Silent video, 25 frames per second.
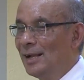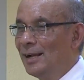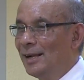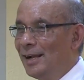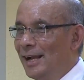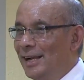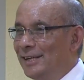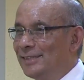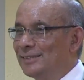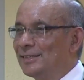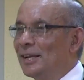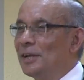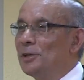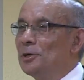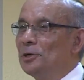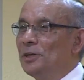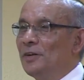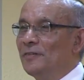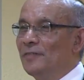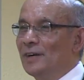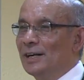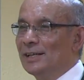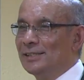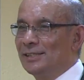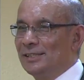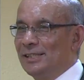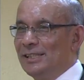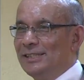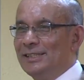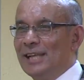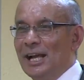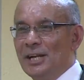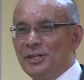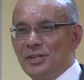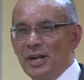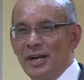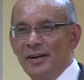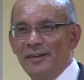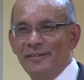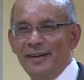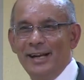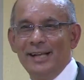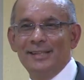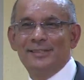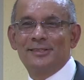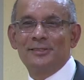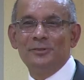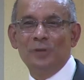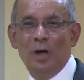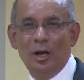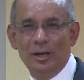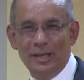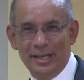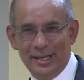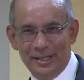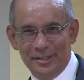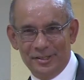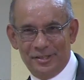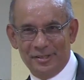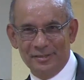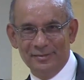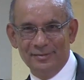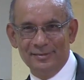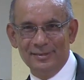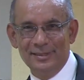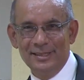It is a university that generates knowledge